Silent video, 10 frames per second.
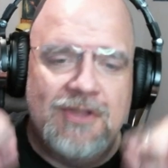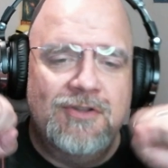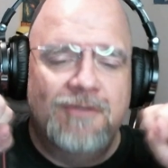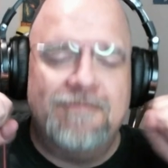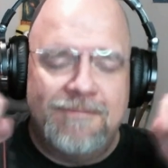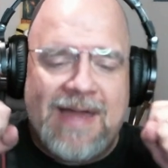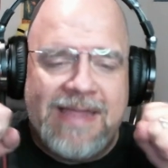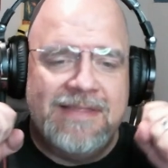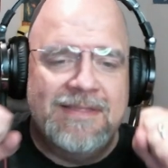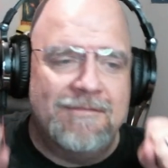dude
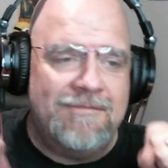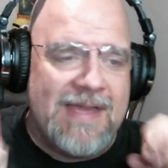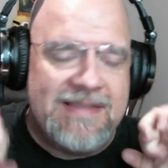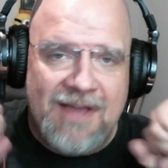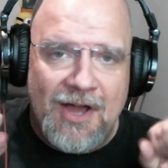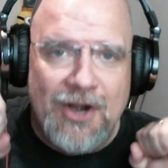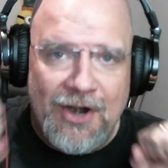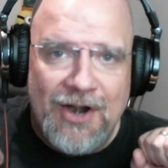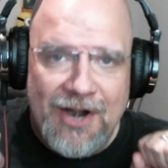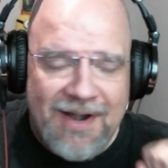fighting the face
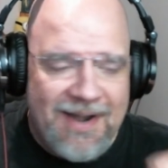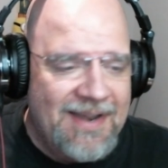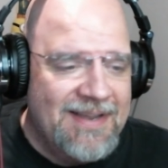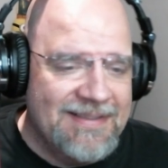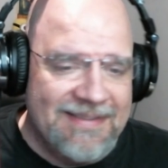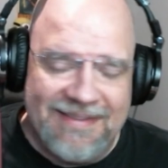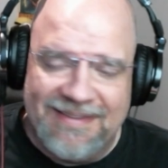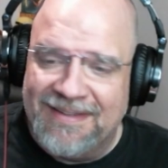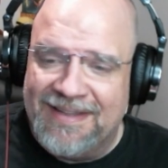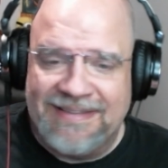hugger,
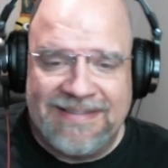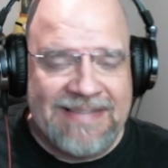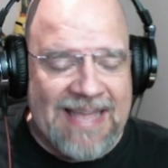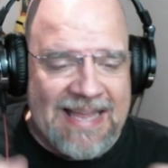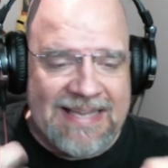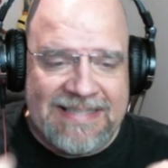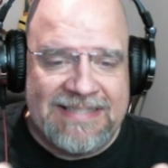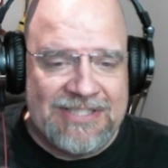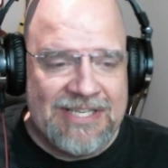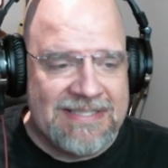like that
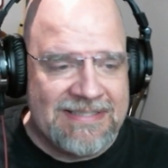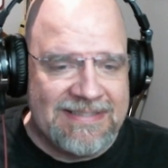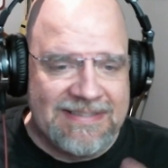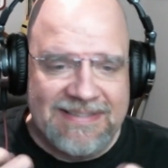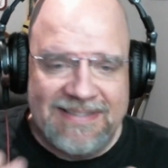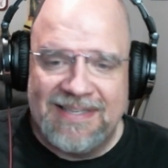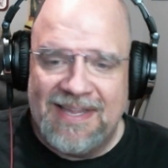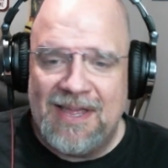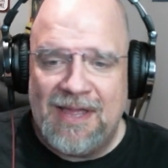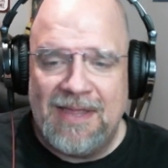is just
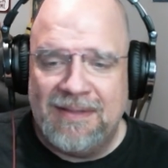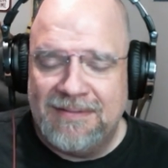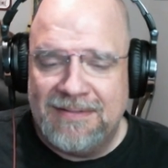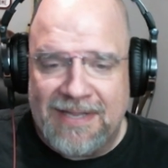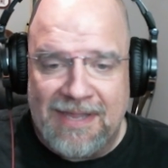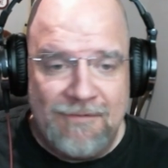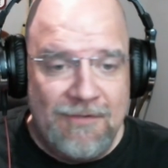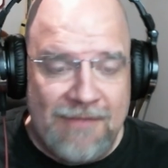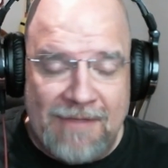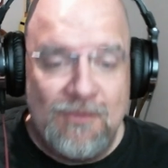like if
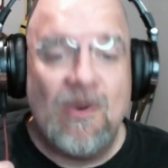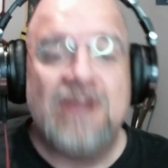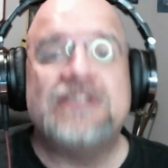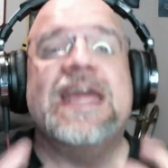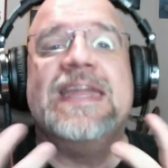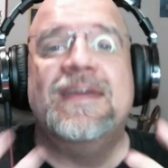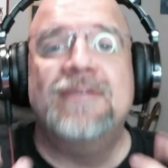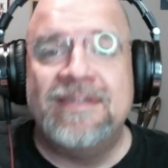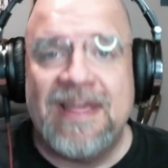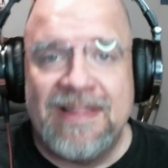you if you watch any of
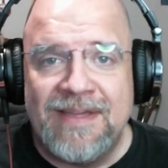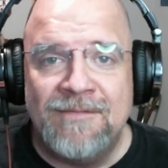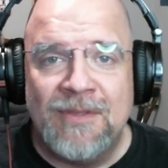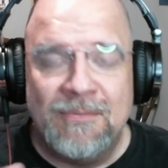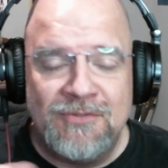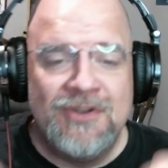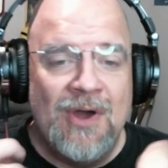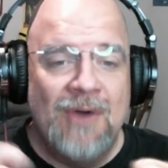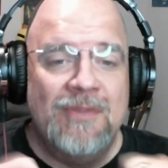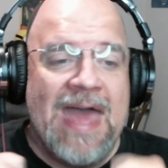these Alien films, you
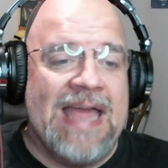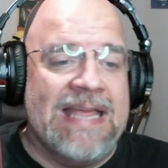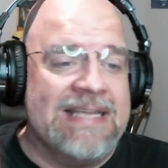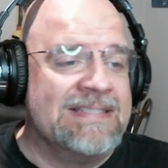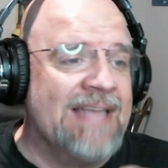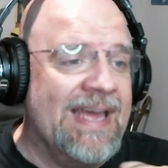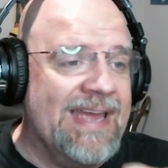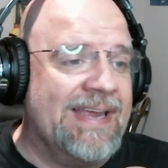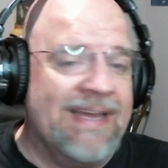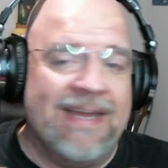know that is
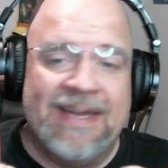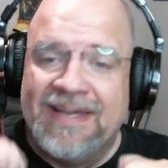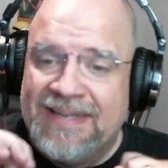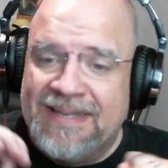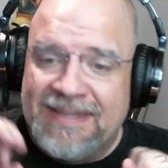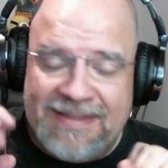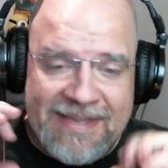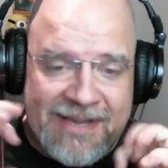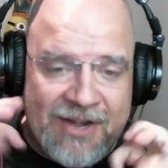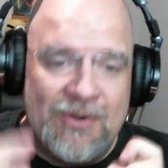like
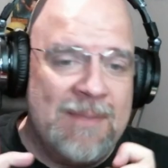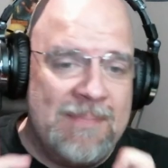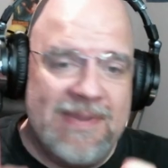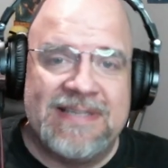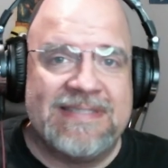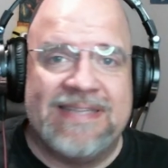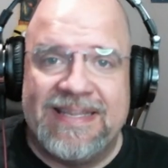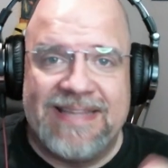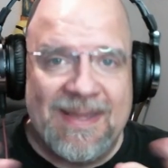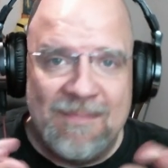the creepiest
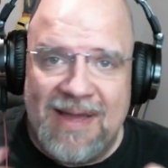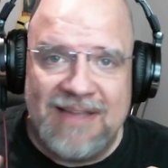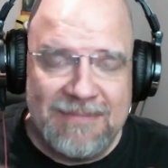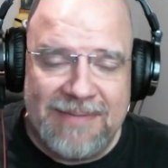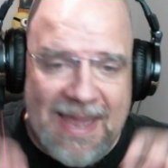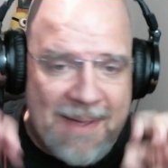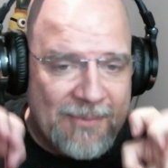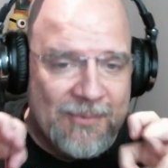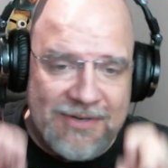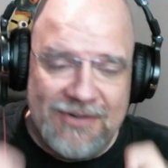thing that can possibly
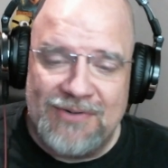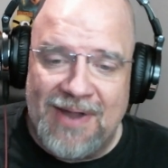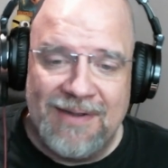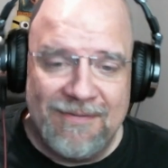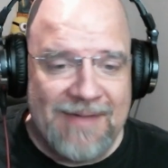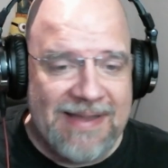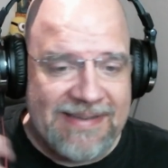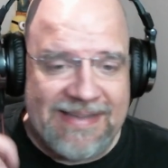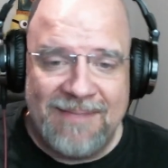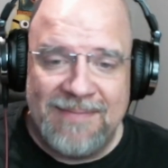happen when you're trying to fight
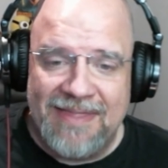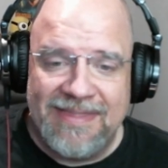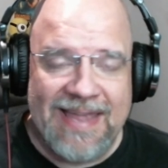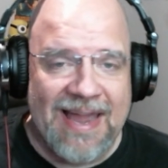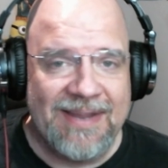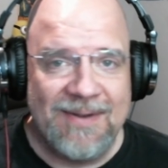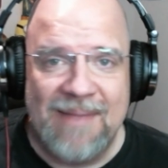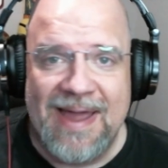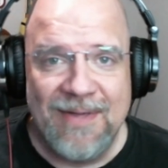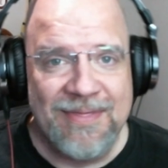to keep that thing out of your
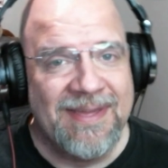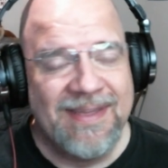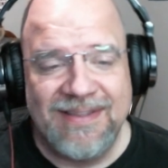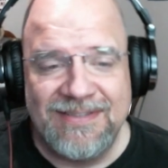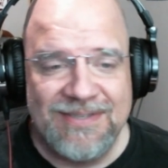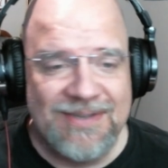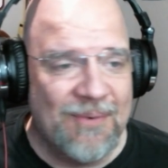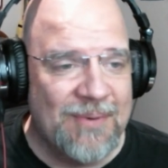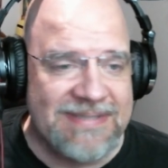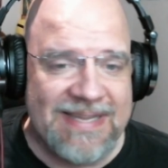mouth, because you
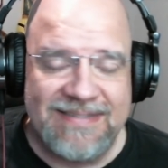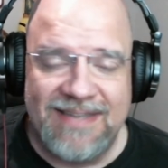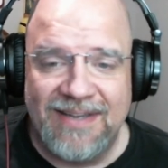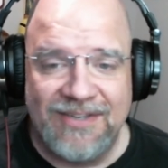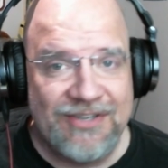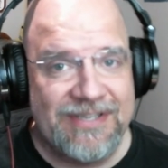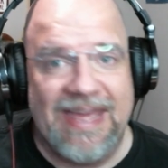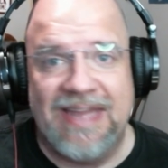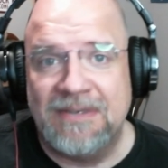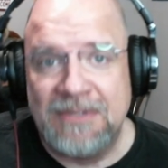know once that's done, you're
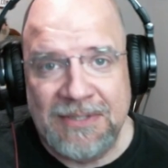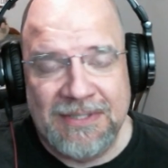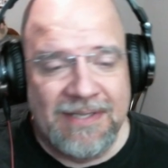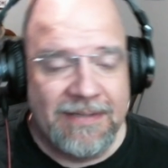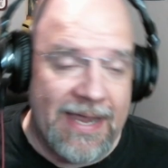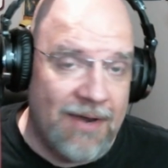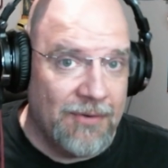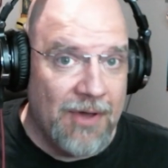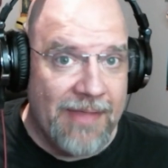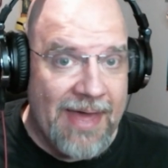dead. They
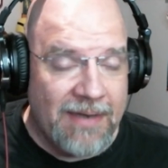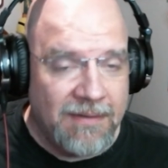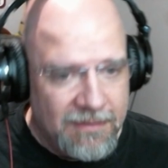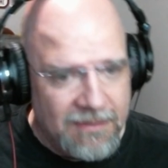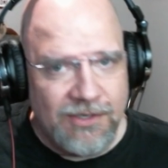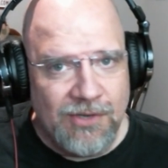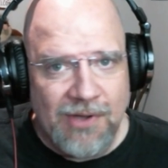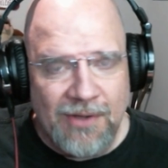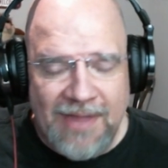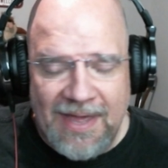don't know that. You
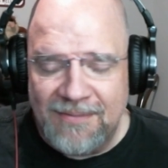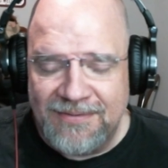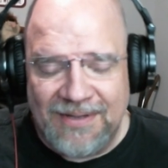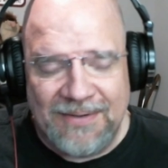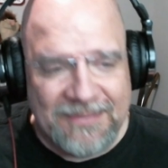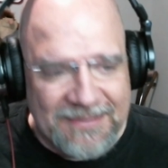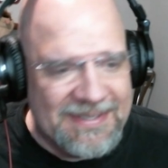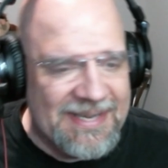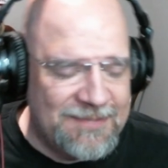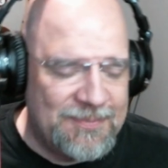know that. So
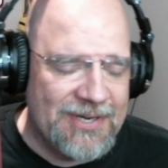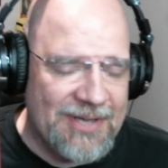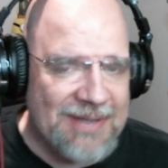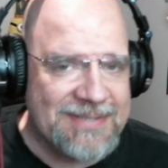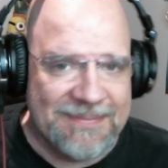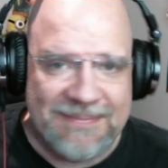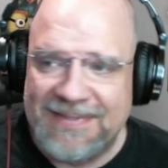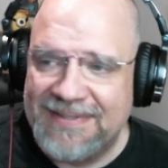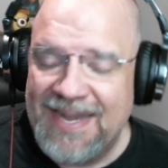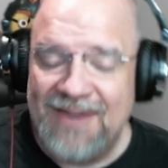it's pretty awesome.
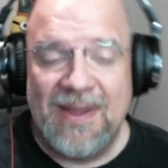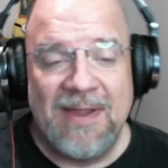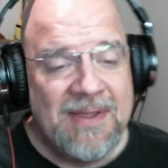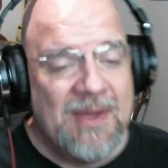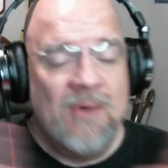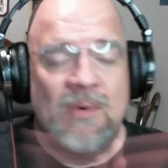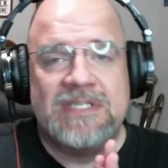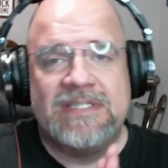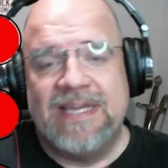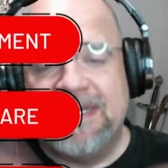Anyway,
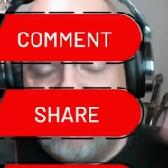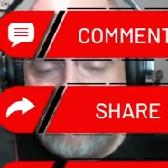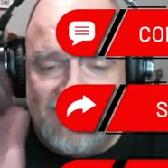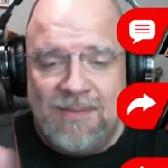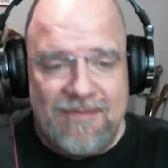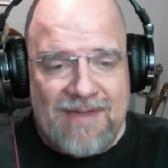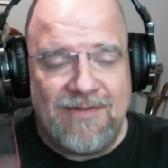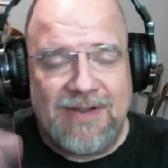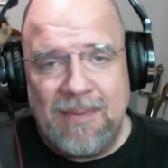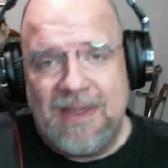what you think? Do me a
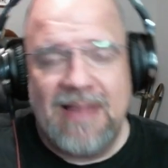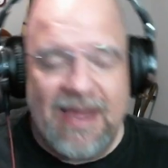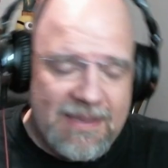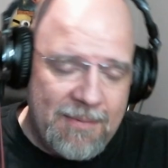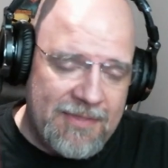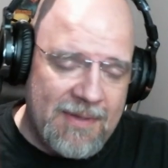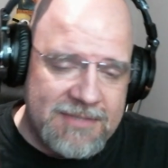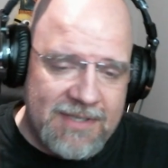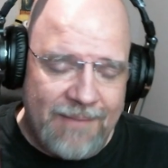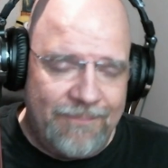favor. Give me a like. Give me a
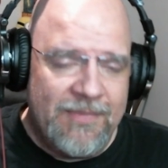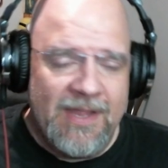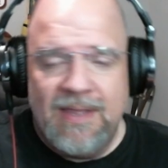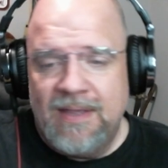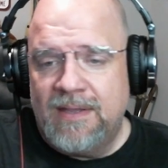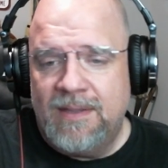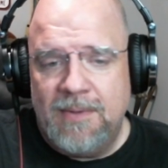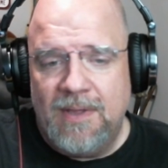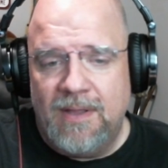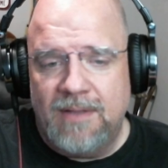thumbs up. Give
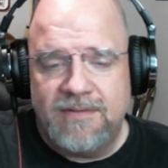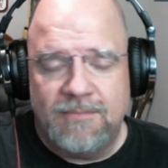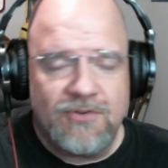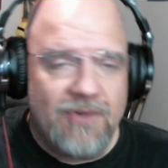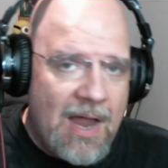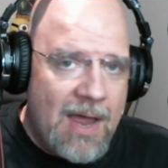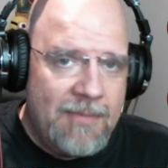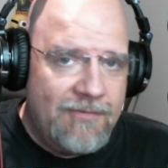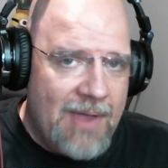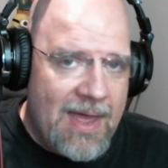me a
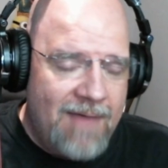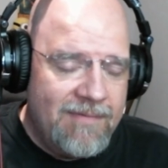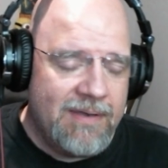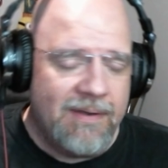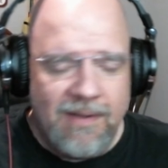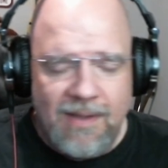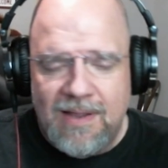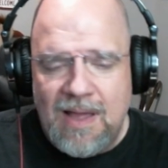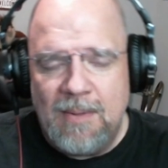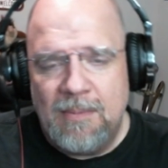subscribe if you haven't.
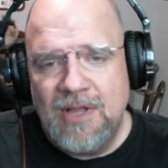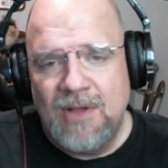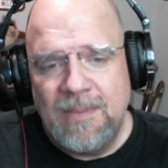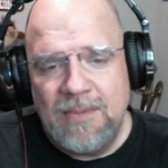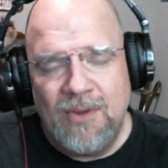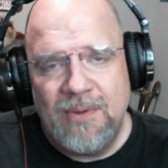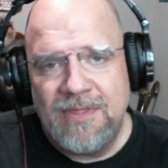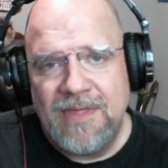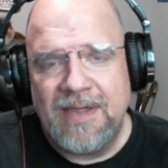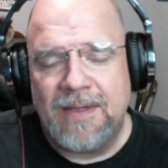Comment below. Let me know what you
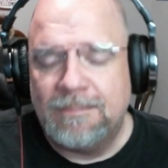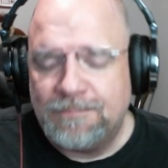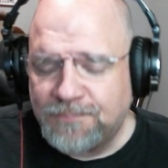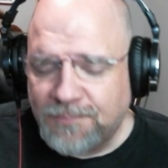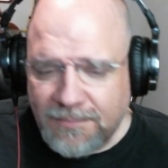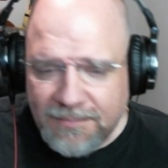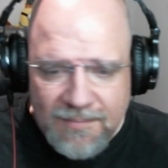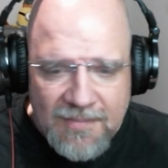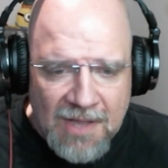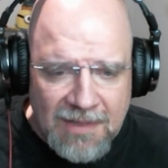think.
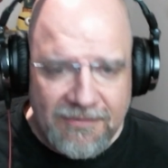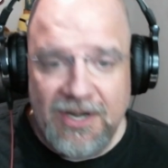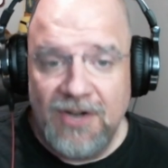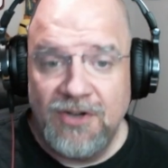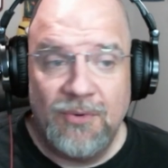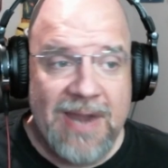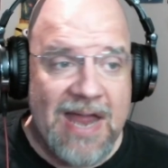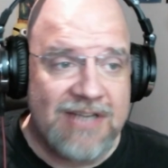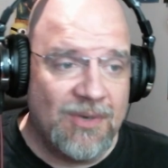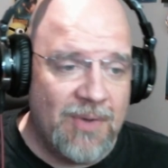I'd love to hear your
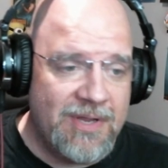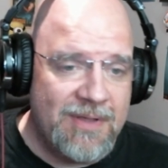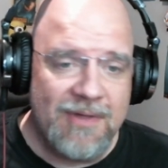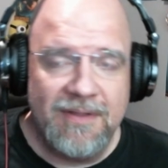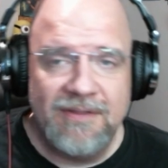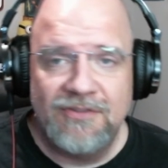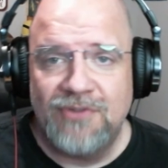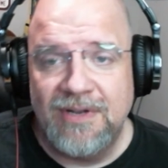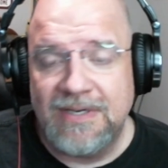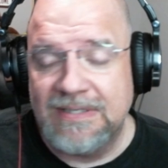reaction on what you thought of this
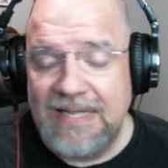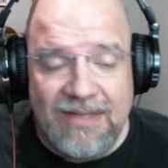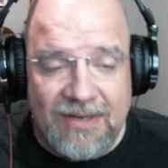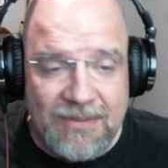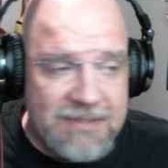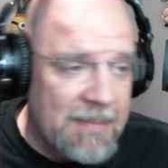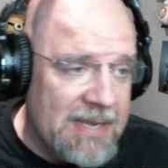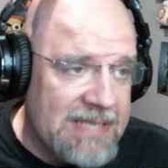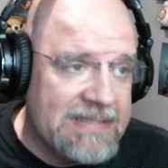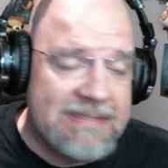trailer, because I thought it was
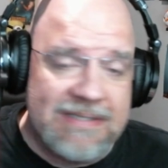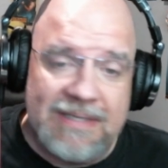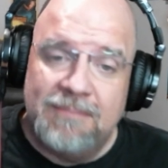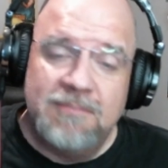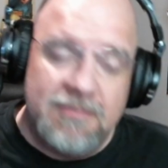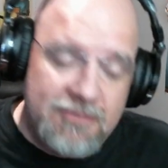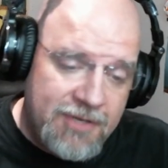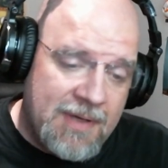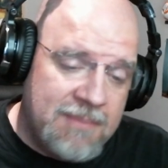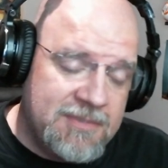amazing. So
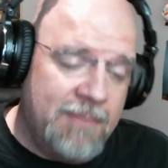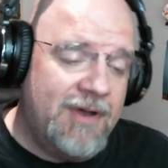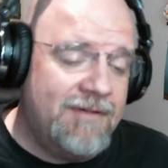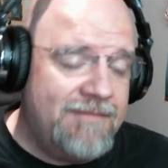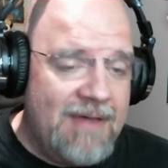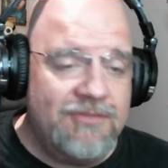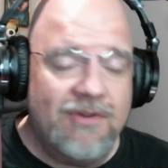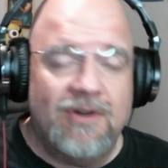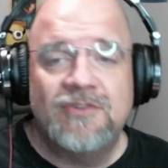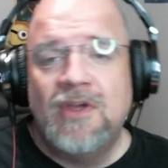two thumbs up there, five
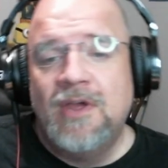stars.